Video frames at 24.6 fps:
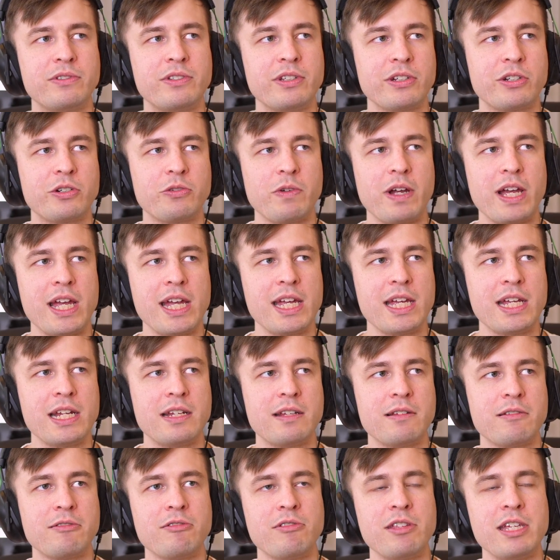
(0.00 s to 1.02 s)

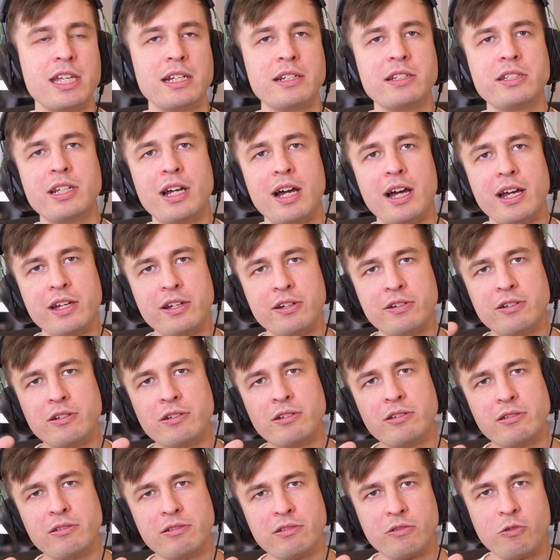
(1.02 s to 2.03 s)
degrade the
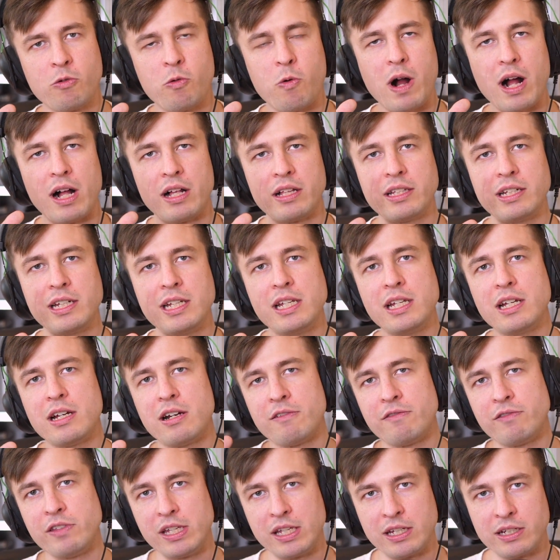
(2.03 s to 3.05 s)
entire quality
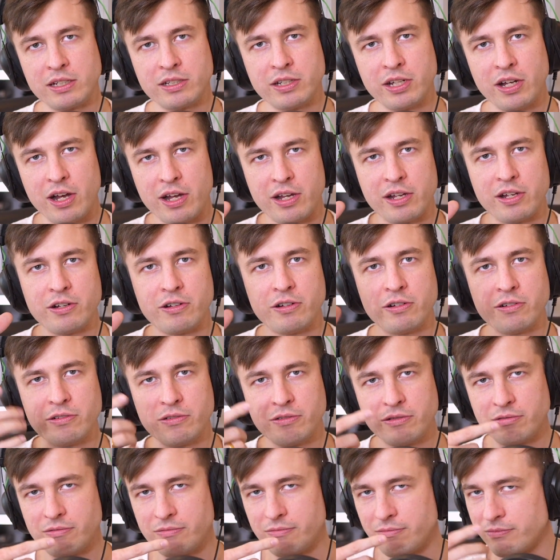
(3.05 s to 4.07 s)
of the
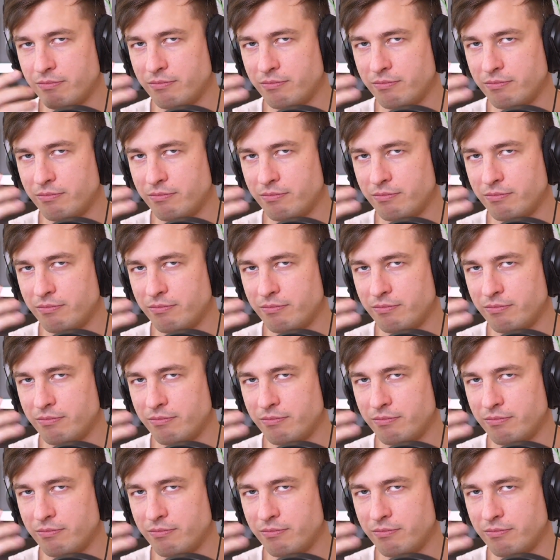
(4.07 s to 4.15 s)
entire,